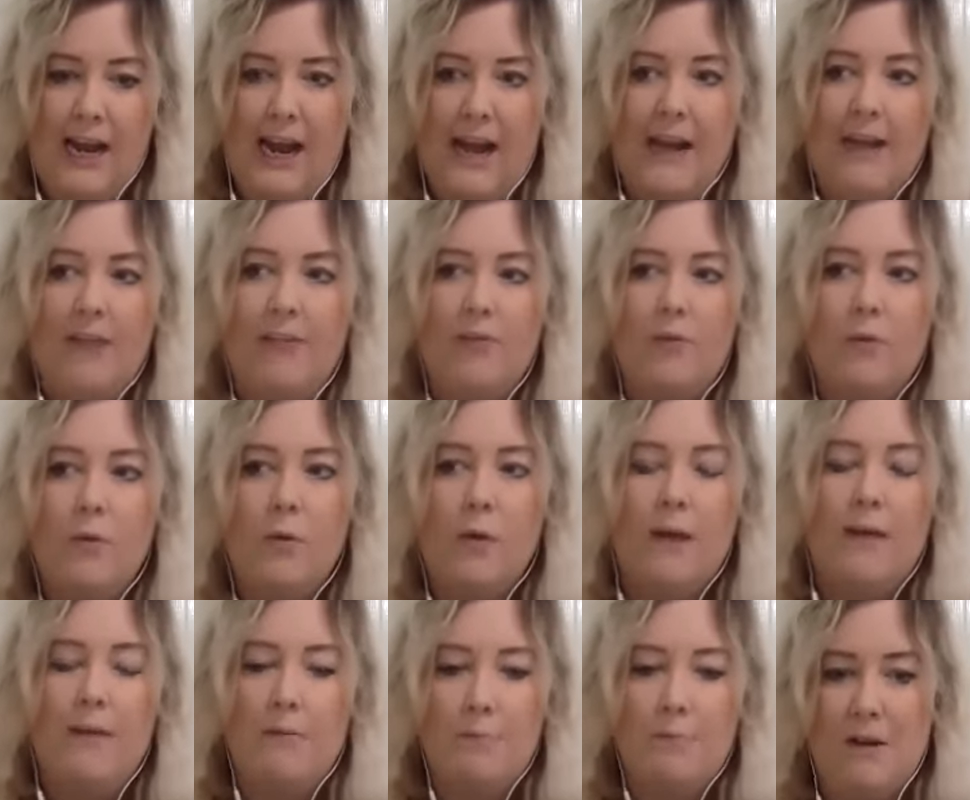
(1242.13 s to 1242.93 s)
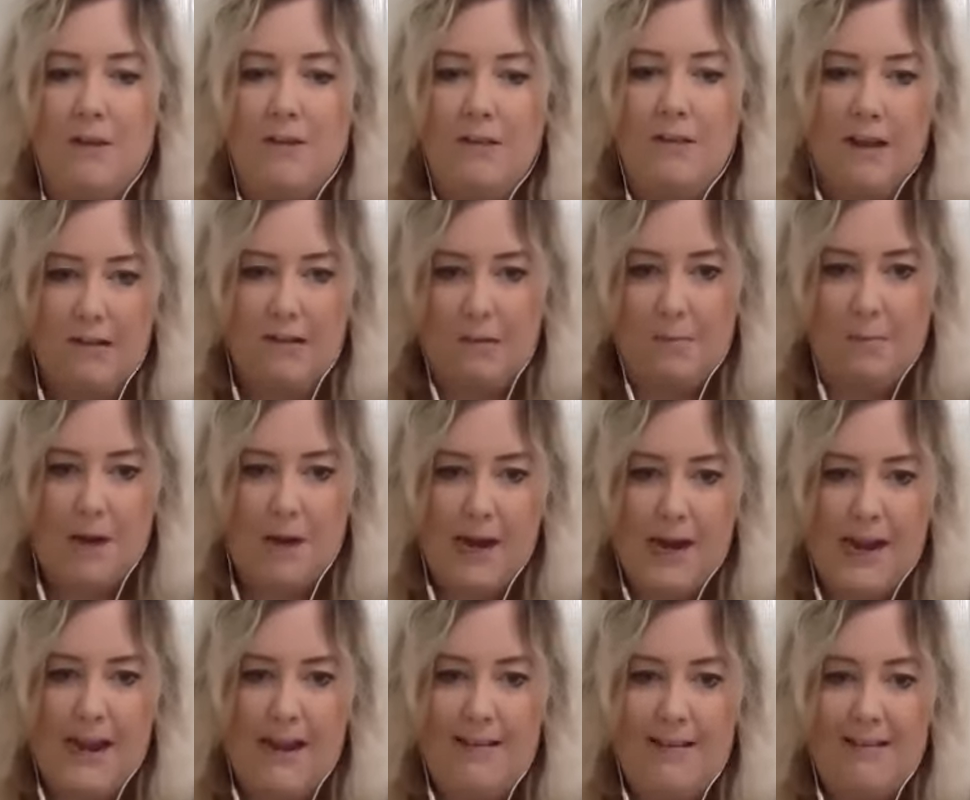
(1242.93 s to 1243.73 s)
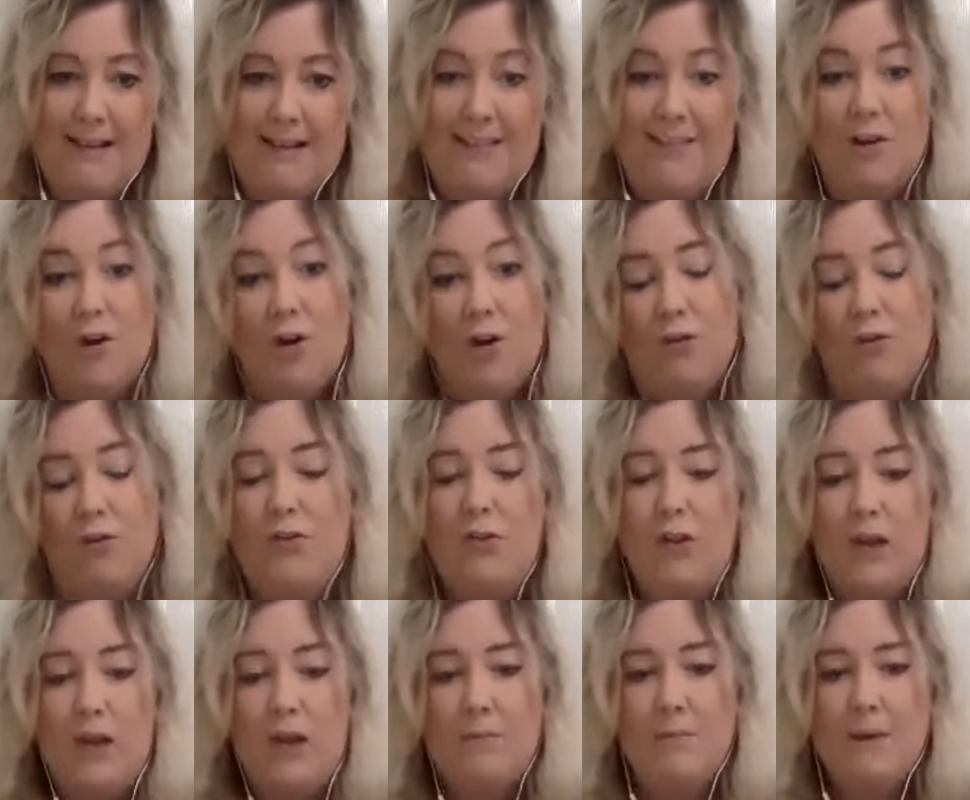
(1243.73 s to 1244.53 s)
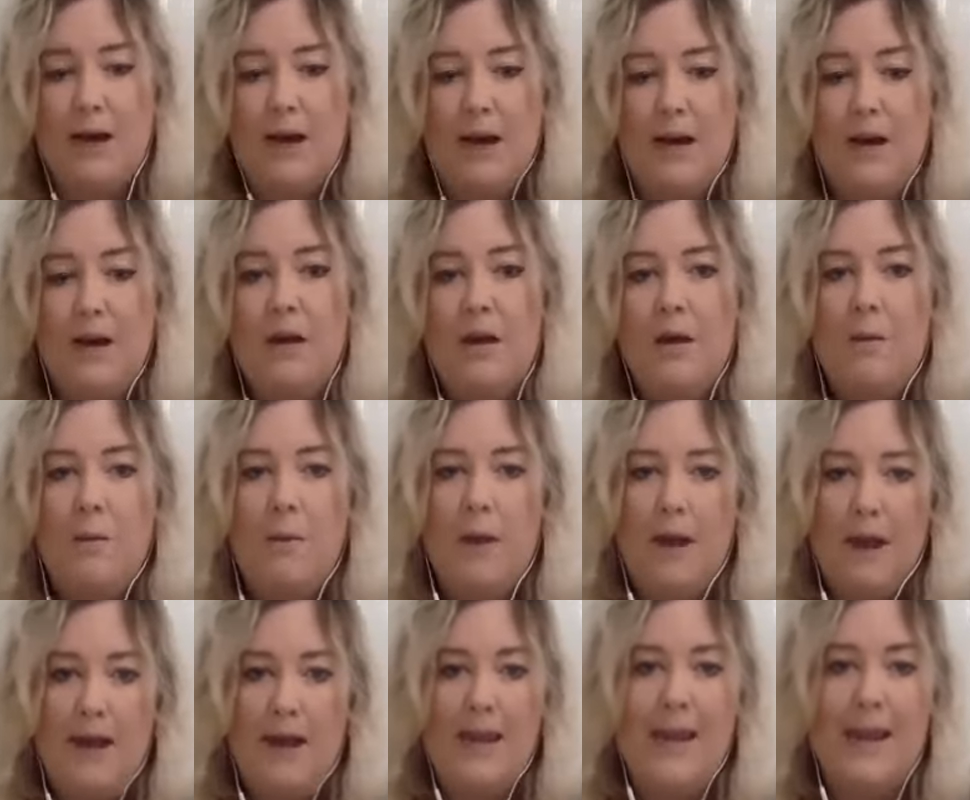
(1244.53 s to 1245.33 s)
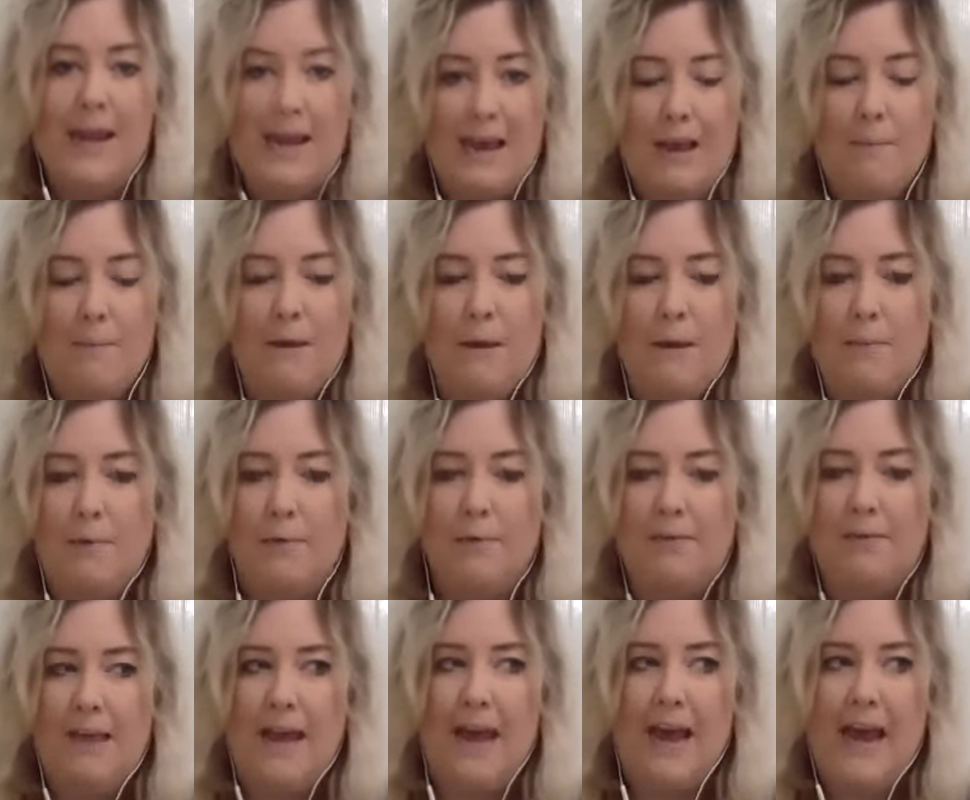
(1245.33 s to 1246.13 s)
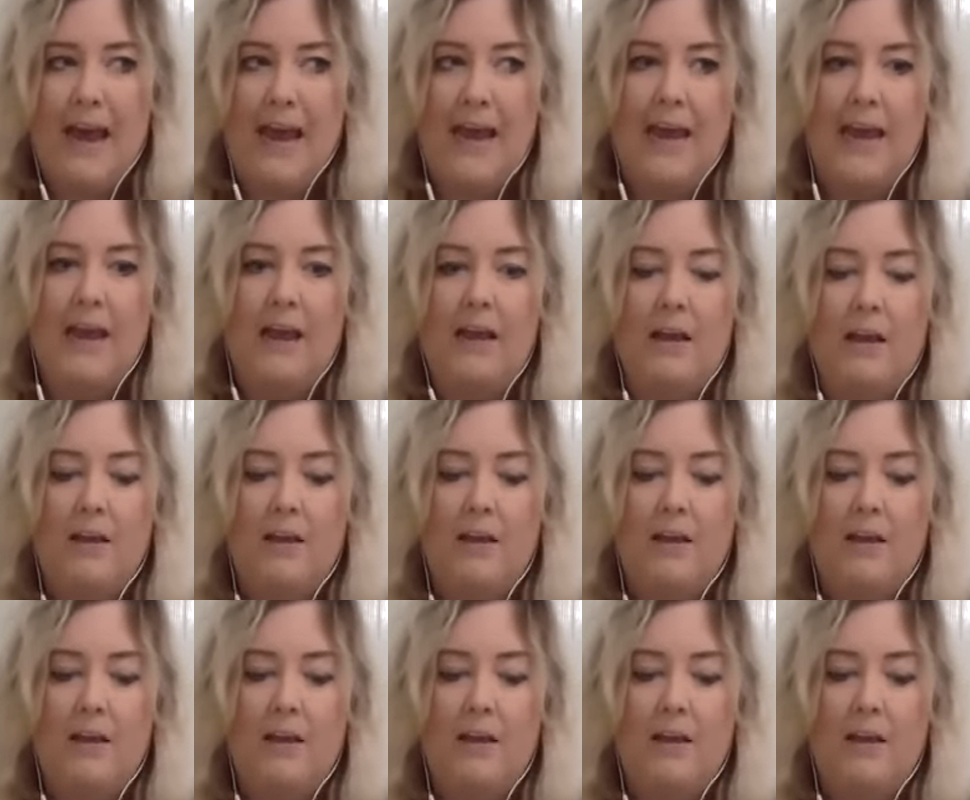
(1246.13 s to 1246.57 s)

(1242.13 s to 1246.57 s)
And it's always music to my ears as a consumer when I hear people say,